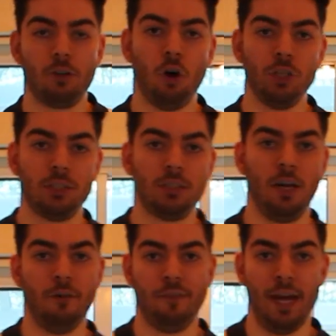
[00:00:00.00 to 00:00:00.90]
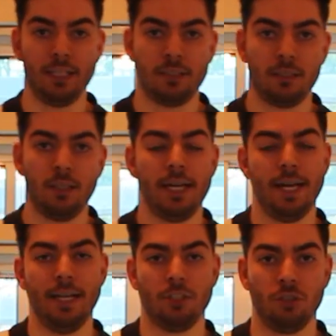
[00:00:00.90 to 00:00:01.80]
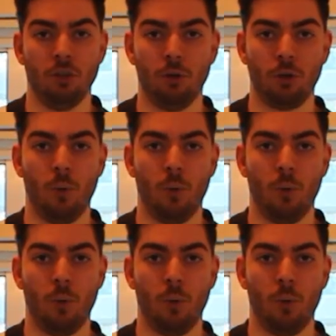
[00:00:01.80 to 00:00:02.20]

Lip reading: cost effect, it's not